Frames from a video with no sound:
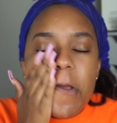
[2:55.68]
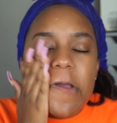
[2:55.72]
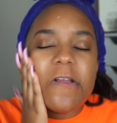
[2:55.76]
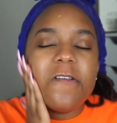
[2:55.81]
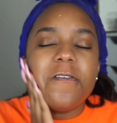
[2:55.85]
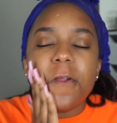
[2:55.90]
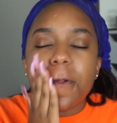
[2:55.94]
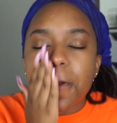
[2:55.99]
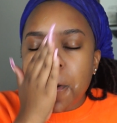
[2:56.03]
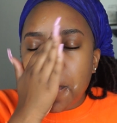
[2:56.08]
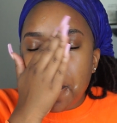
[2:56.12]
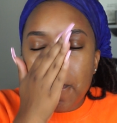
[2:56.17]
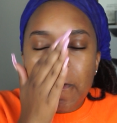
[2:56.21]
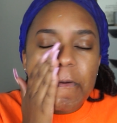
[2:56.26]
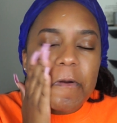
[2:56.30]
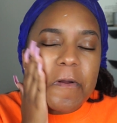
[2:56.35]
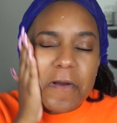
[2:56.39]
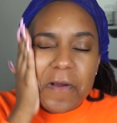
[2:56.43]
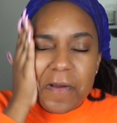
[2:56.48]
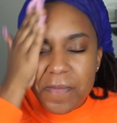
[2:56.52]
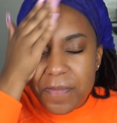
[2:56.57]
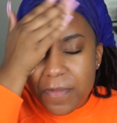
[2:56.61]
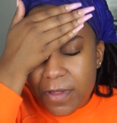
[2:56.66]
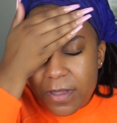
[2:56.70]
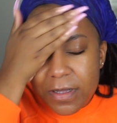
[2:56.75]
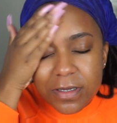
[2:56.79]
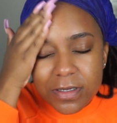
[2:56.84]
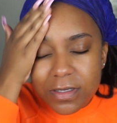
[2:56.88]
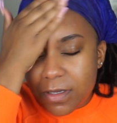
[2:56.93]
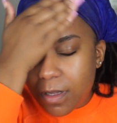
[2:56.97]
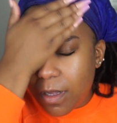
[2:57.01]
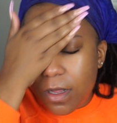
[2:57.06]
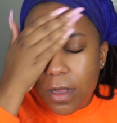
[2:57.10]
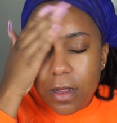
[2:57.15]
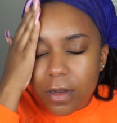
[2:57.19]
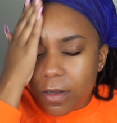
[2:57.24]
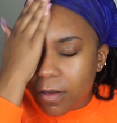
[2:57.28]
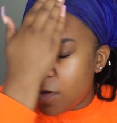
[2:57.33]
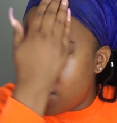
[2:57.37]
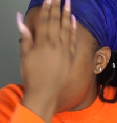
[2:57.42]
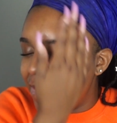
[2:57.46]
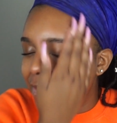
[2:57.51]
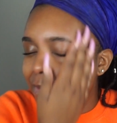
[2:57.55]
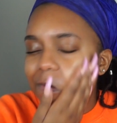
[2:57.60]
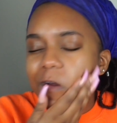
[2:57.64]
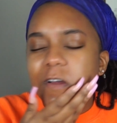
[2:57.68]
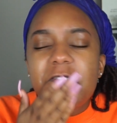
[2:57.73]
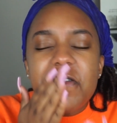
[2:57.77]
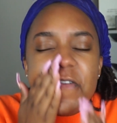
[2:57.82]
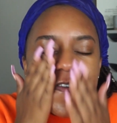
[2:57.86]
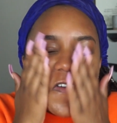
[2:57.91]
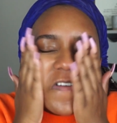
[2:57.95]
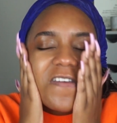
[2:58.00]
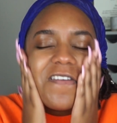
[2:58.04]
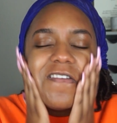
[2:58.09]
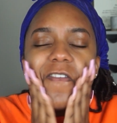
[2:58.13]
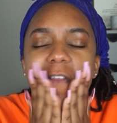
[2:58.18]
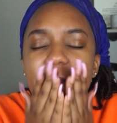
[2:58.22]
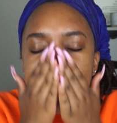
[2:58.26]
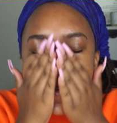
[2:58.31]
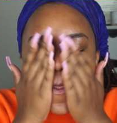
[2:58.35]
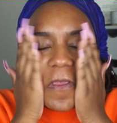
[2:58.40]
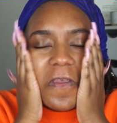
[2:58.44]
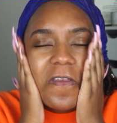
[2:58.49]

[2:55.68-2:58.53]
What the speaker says: And just rub this all over my face.